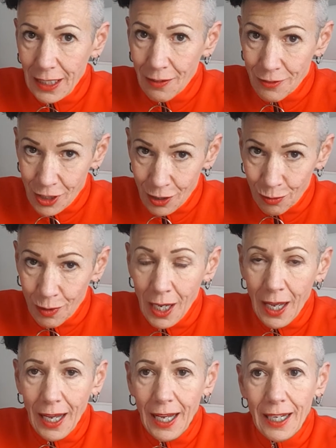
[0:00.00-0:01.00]
gives you
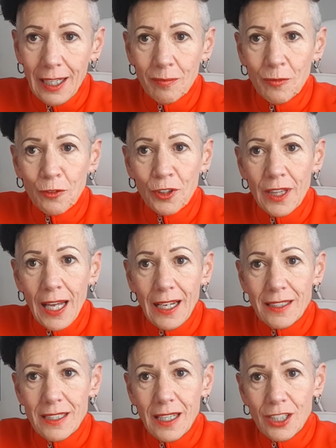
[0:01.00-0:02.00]
um, for
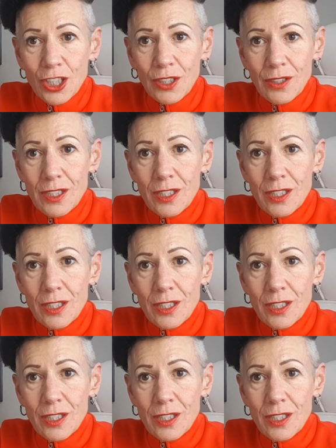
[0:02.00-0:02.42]
that section.